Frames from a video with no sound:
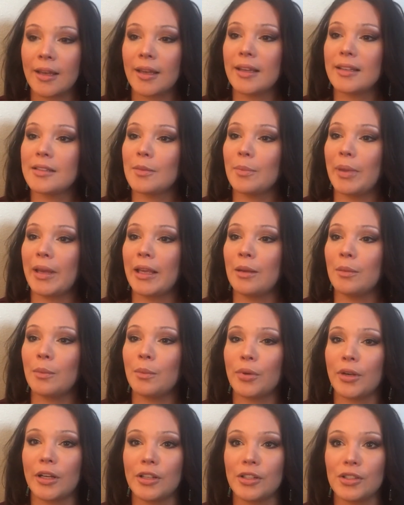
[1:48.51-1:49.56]
It's a paint
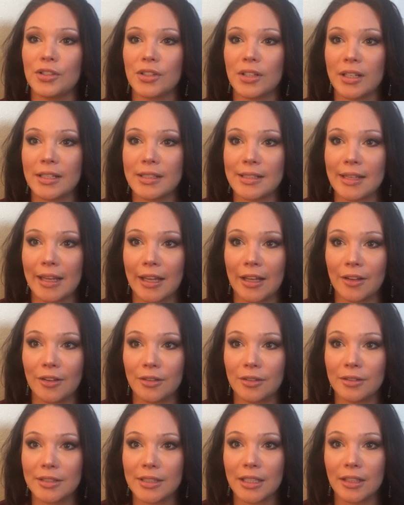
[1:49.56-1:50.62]
brush, it's
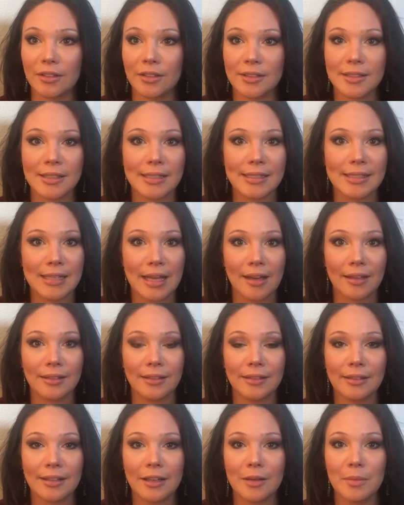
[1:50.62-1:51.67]
angled, it looks exactly
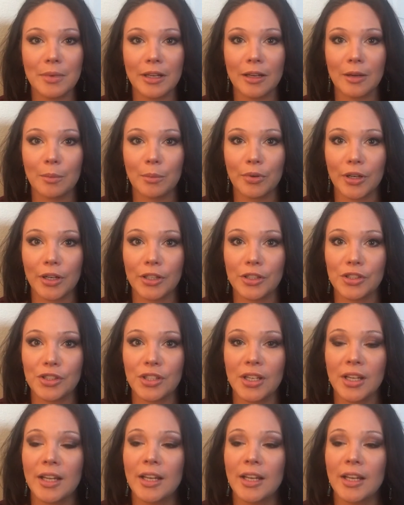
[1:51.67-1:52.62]
like a makeup brush.